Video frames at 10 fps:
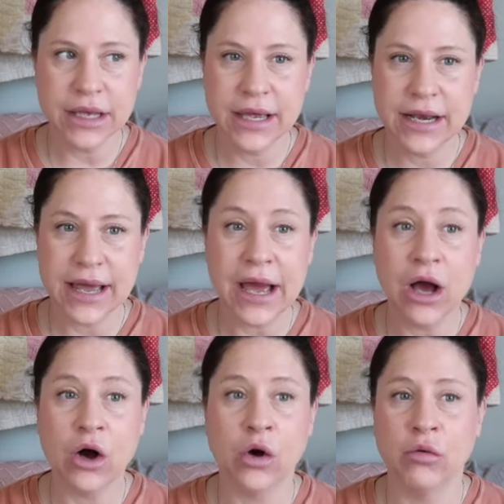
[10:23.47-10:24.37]
And
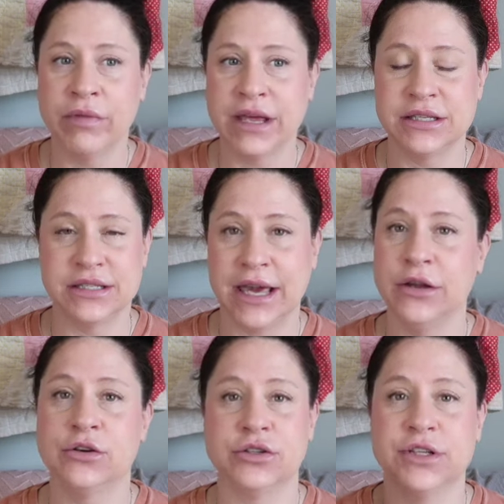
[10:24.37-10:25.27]
now they
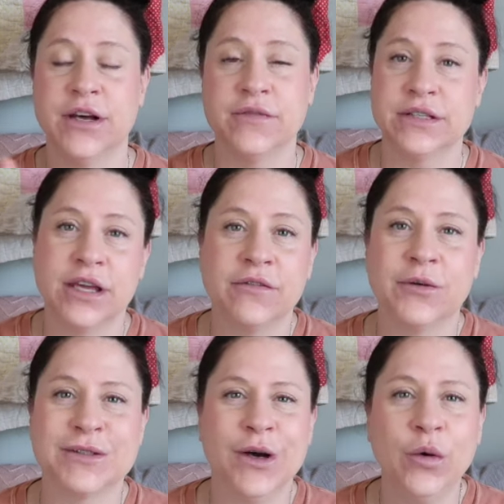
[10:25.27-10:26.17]
scan your stuff and give
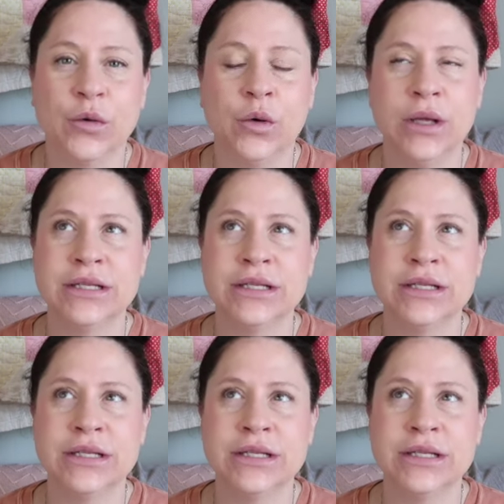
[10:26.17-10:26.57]
you a total.